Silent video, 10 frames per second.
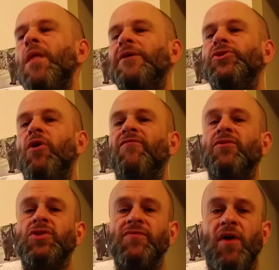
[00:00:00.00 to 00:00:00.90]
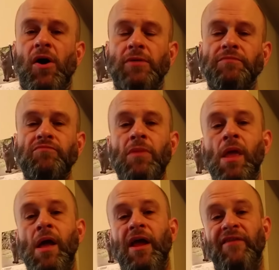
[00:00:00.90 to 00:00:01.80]
So first of all,
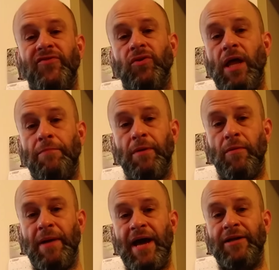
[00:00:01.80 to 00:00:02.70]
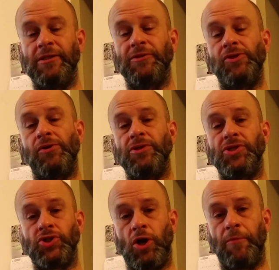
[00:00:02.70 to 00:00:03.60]
if you like beer batter, there is the
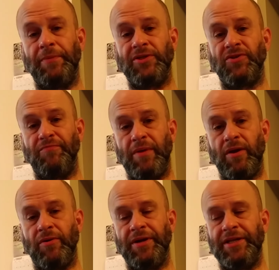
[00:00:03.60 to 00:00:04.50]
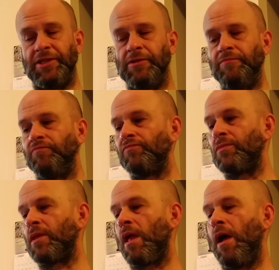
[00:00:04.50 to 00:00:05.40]
sharpness of beer in it.
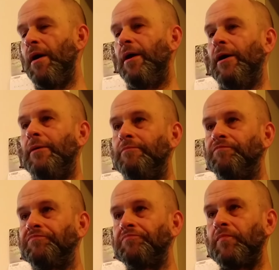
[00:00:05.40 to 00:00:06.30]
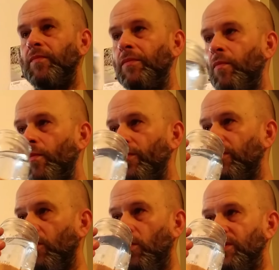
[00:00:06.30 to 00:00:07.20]
Um,
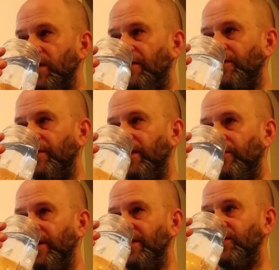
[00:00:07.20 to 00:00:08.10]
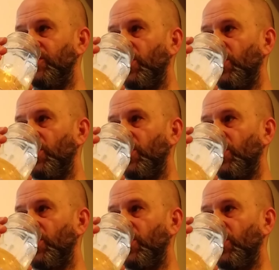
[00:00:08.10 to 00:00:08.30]
what's left of it anyways.